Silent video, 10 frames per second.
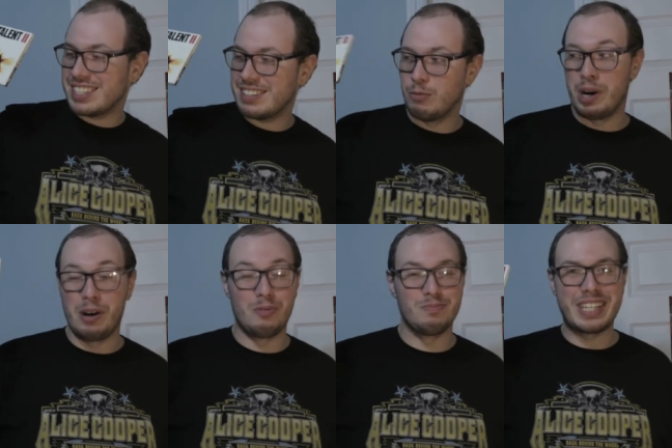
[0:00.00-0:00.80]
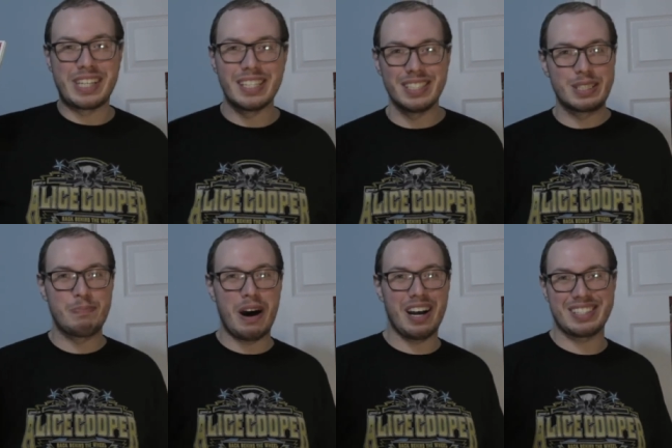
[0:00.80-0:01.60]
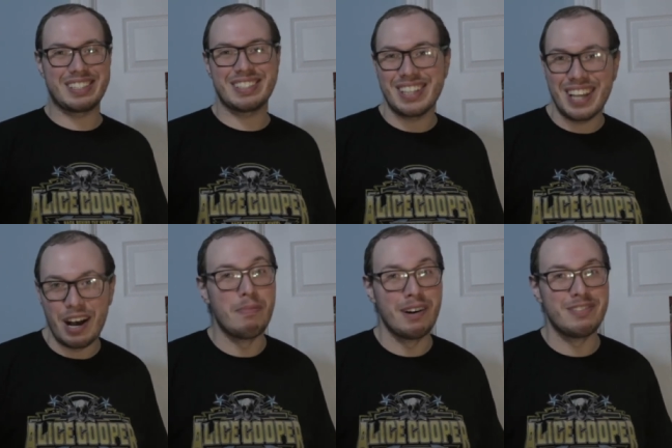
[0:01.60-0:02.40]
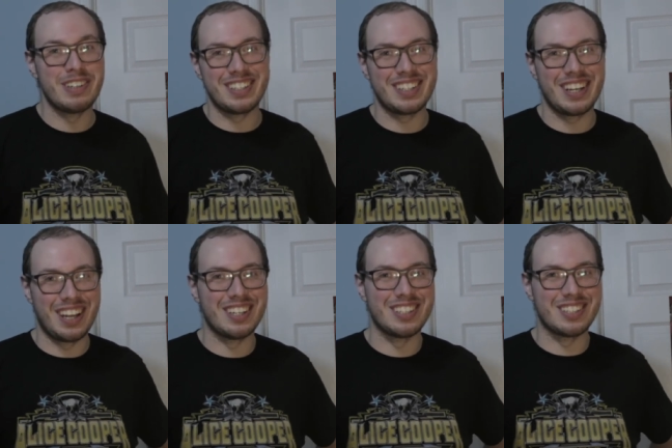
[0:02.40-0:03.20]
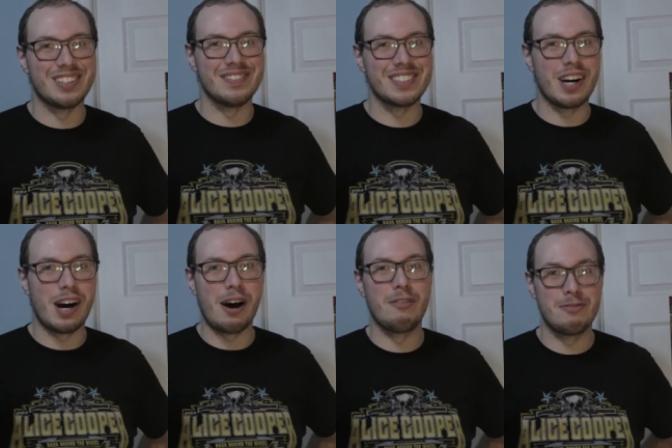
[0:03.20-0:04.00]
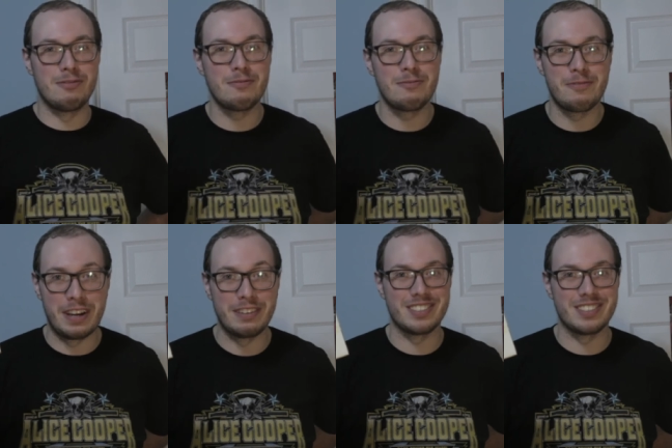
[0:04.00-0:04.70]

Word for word: well, 10 spots above it in the terms of favorite.